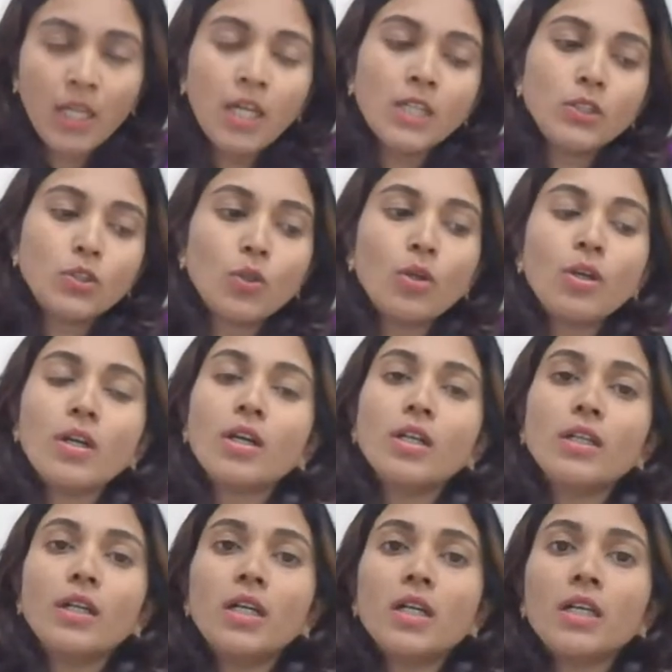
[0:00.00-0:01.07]
So,
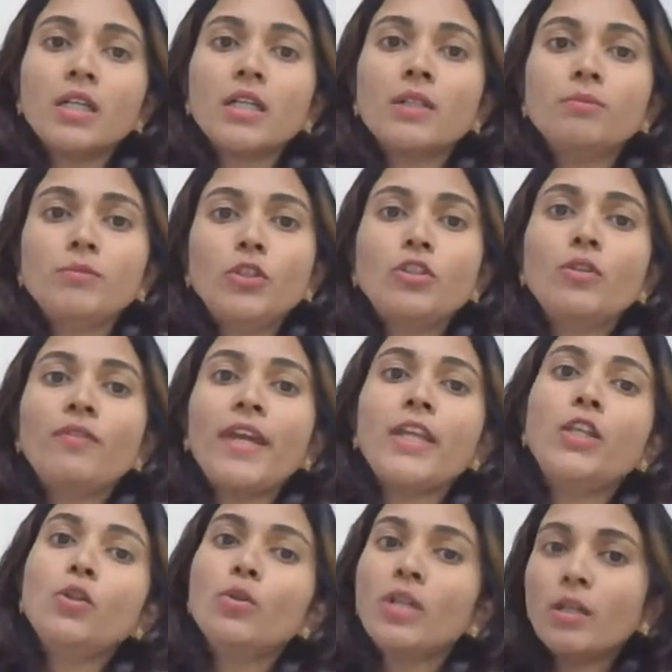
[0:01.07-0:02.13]
when
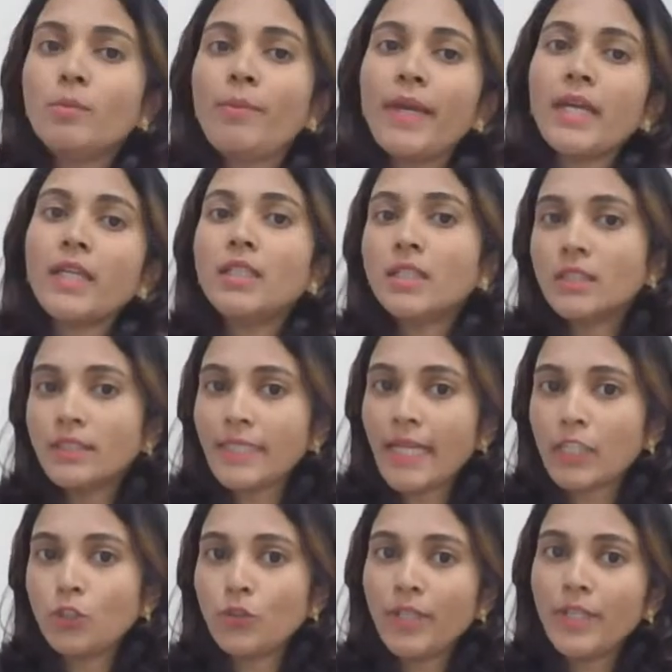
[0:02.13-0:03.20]
you compare the
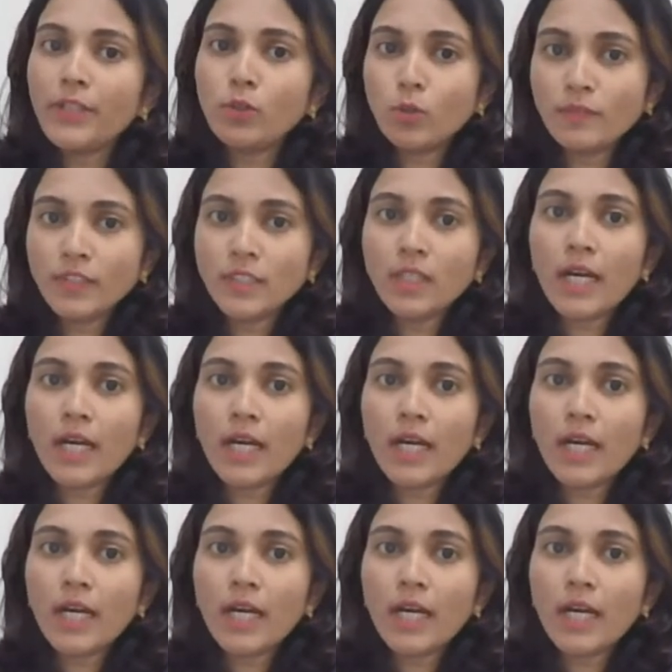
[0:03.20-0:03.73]
saturated over the